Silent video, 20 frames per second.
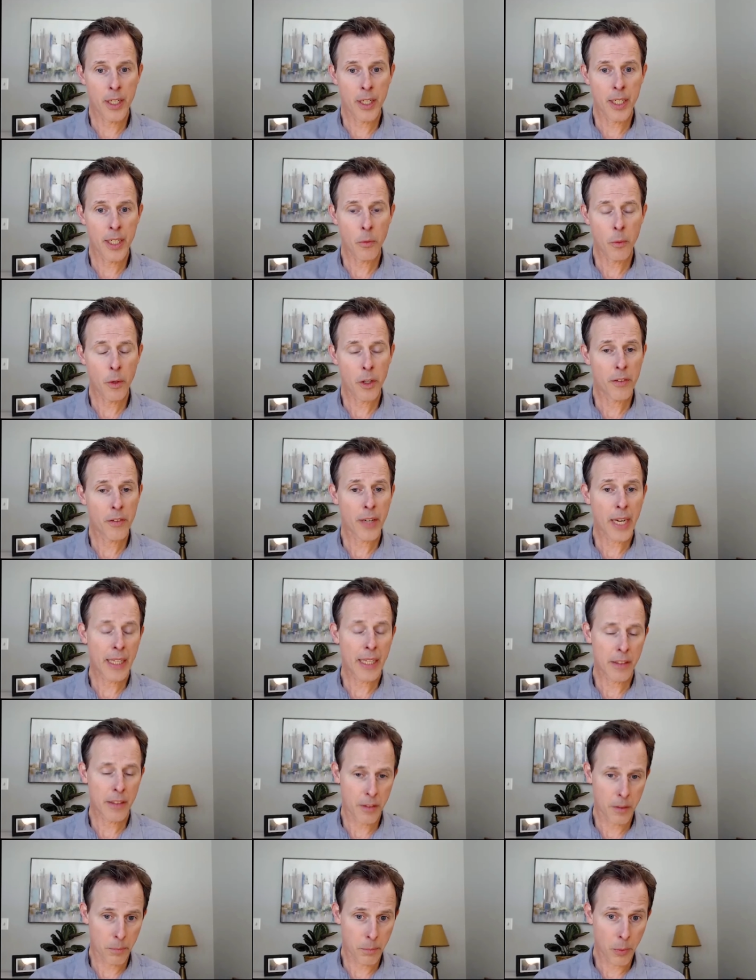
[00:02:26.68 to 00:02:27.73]
where you've got
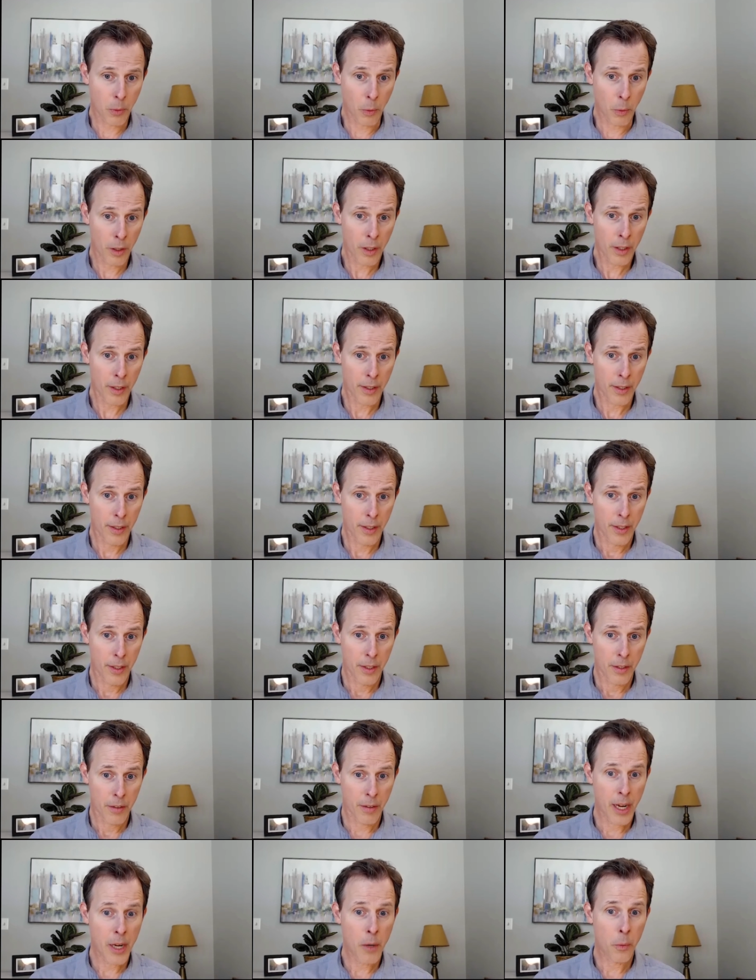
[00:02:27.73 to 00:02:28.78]
support,
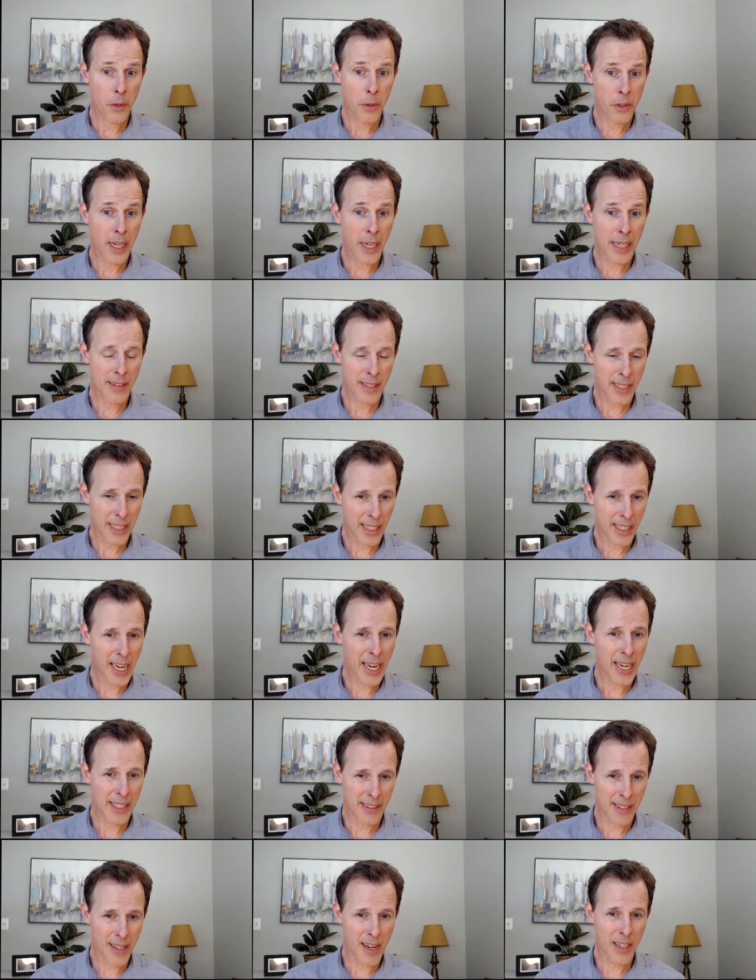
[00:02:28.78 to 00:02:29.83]
right? Where you guys can kind of
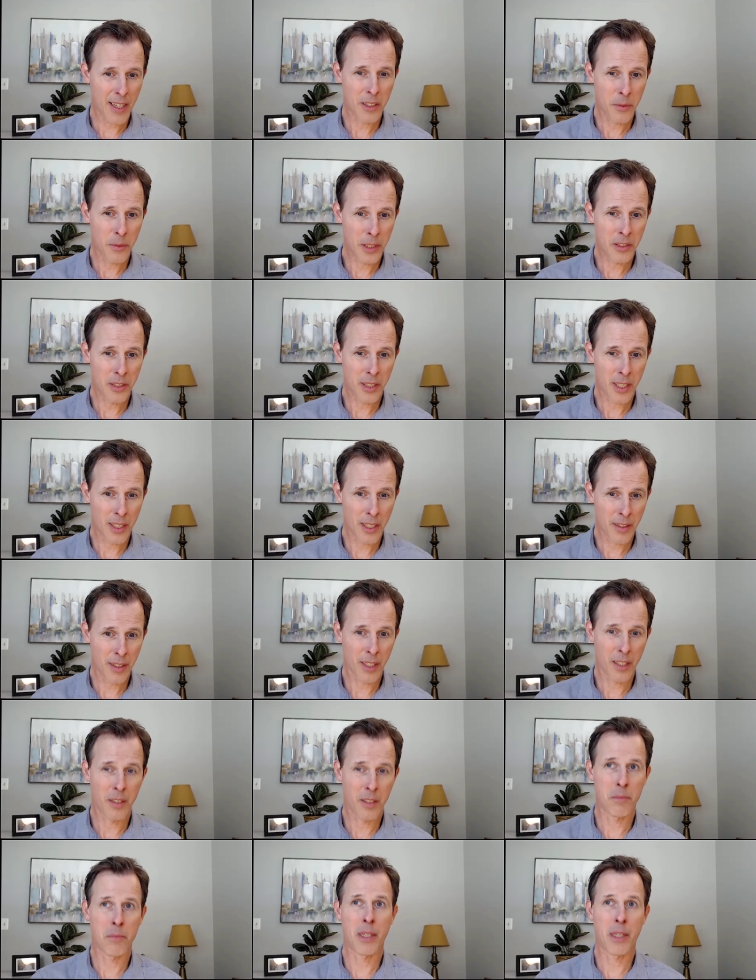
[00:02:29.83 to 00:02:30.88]
talk to each other and go,
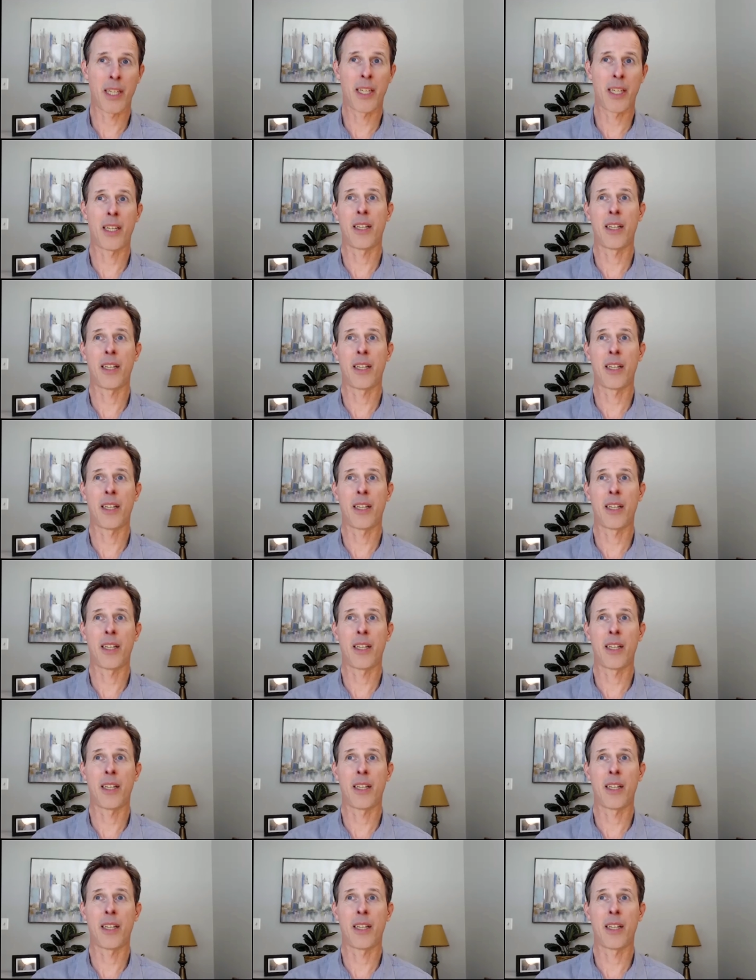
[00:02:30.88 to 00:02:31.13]
man,